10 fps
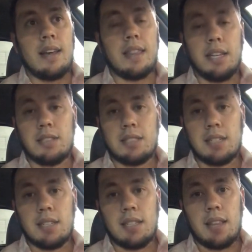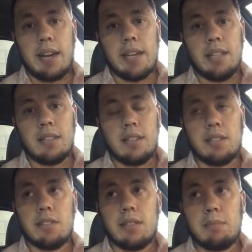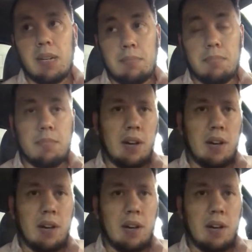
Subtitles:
They used to line the two of them up